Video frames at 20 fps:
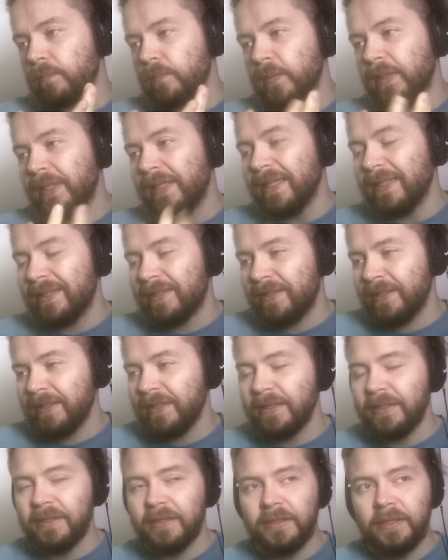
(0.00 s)
in a
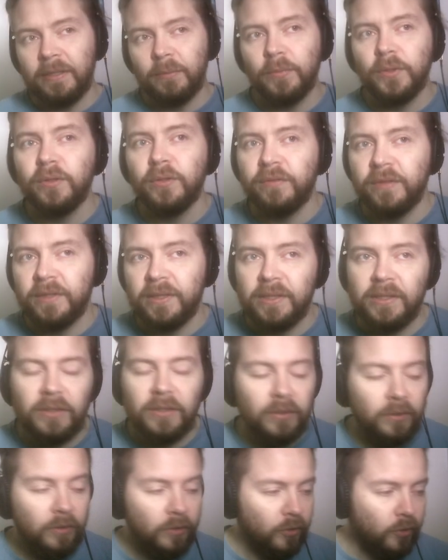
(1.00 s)
scene in movies.
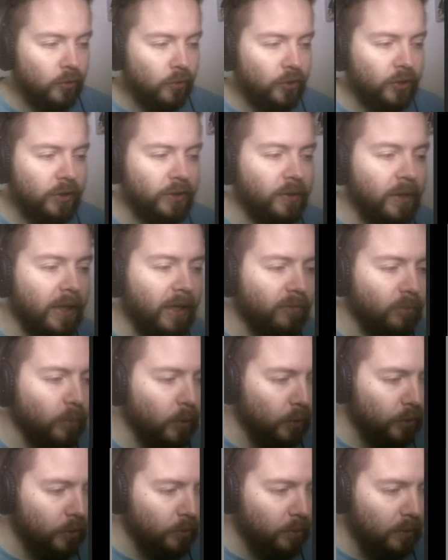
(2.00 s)
Usually you have
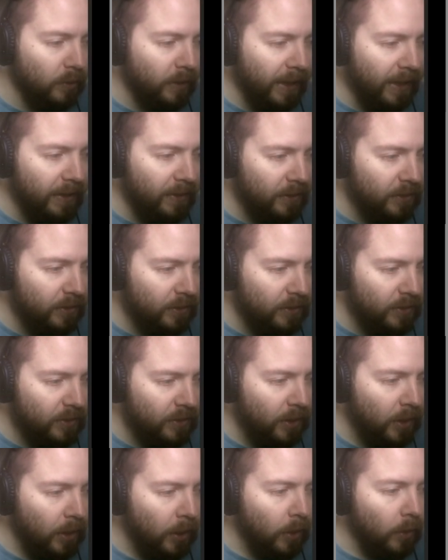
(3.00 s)
multiple characters,
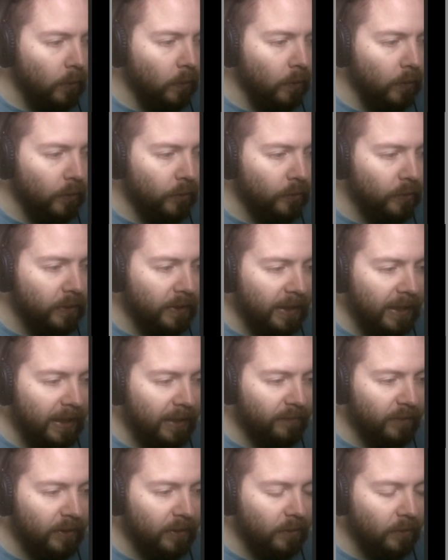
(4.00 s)
or you can
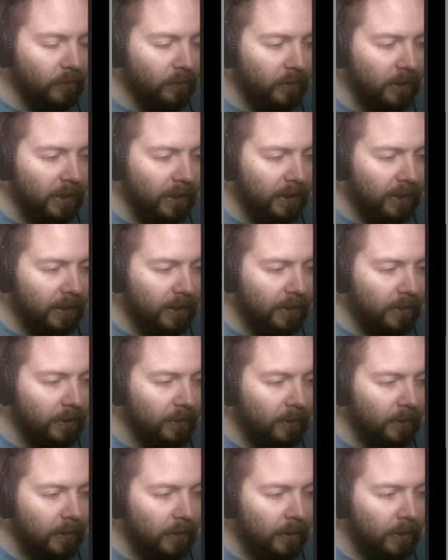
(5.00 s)
have it on like a